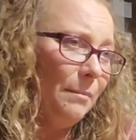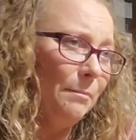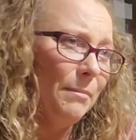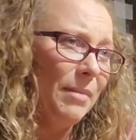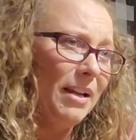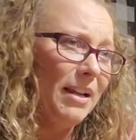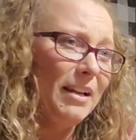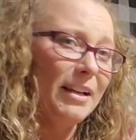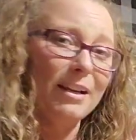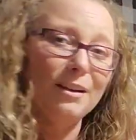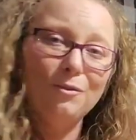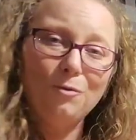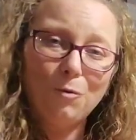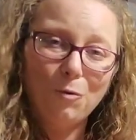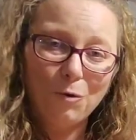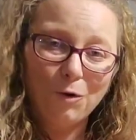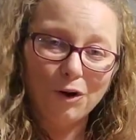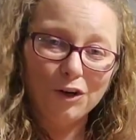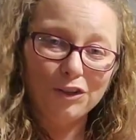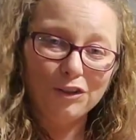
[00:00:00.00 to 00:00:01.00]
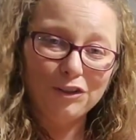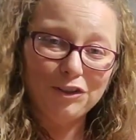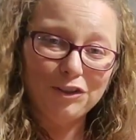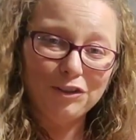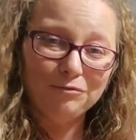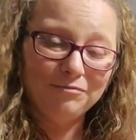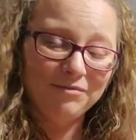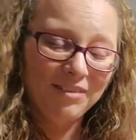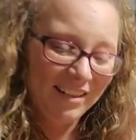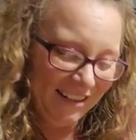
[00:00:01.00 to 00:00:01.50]
Big and orange
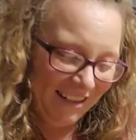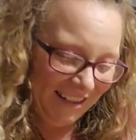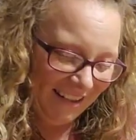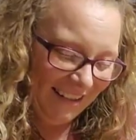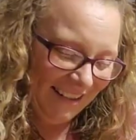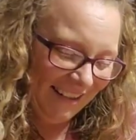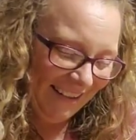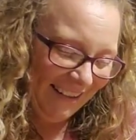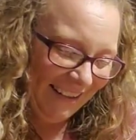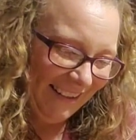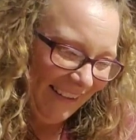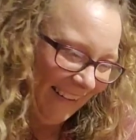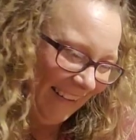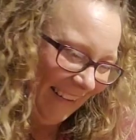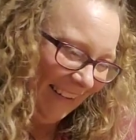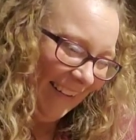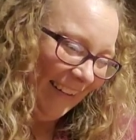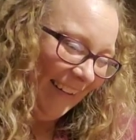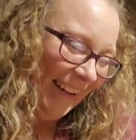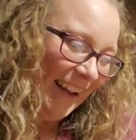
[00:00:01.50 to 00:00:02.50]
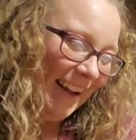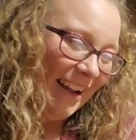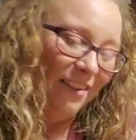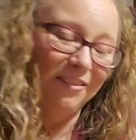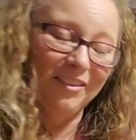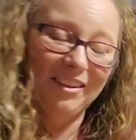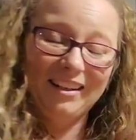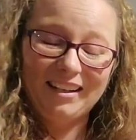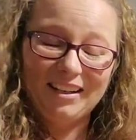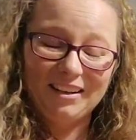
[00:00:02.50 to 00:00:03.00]

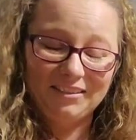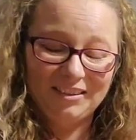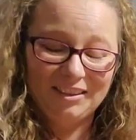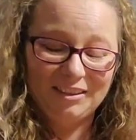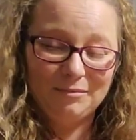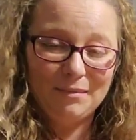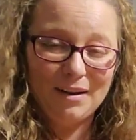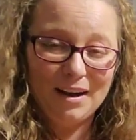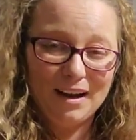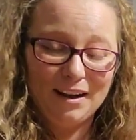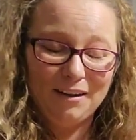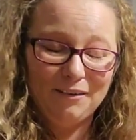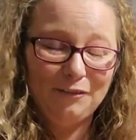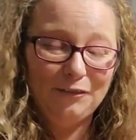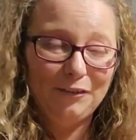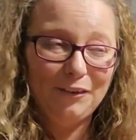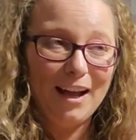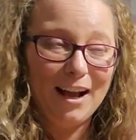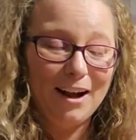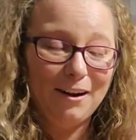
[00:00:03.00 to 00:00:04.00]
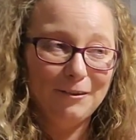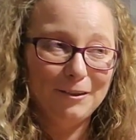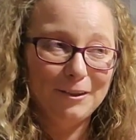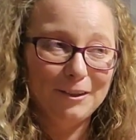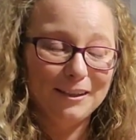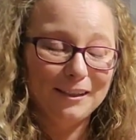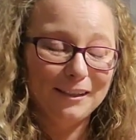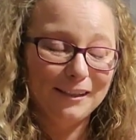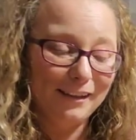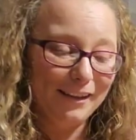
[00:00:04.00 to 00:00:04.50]
when it comes to my flower
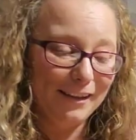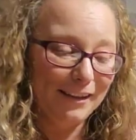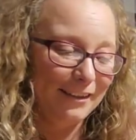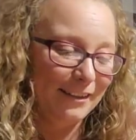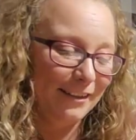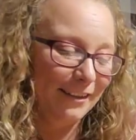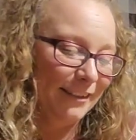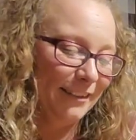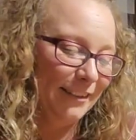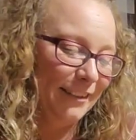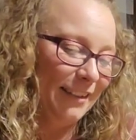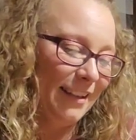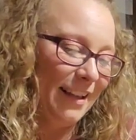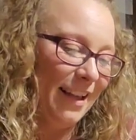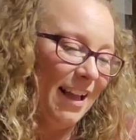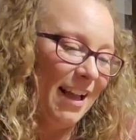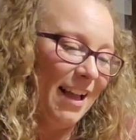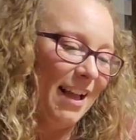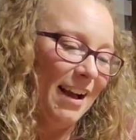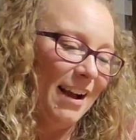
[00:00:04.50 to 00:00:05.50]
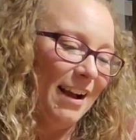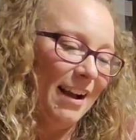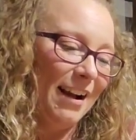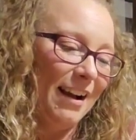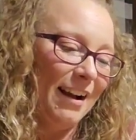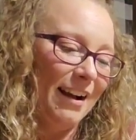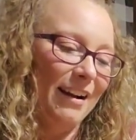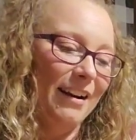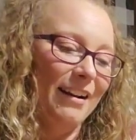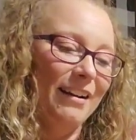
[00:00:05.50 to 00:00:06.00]
selections.
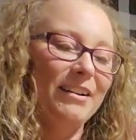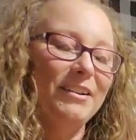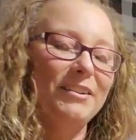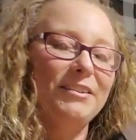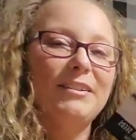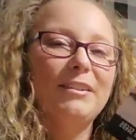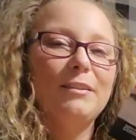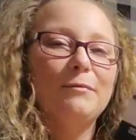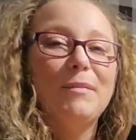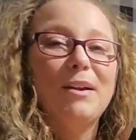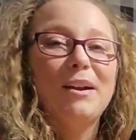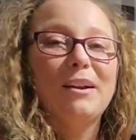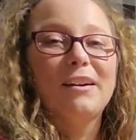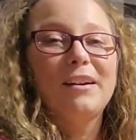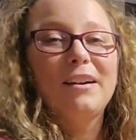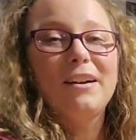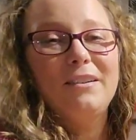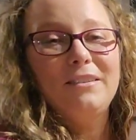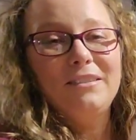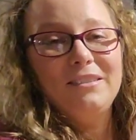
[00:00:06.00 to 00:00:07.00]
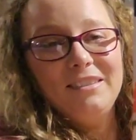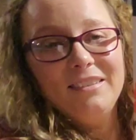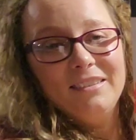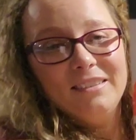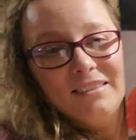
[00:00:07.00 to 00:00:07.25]
Here's the marigold,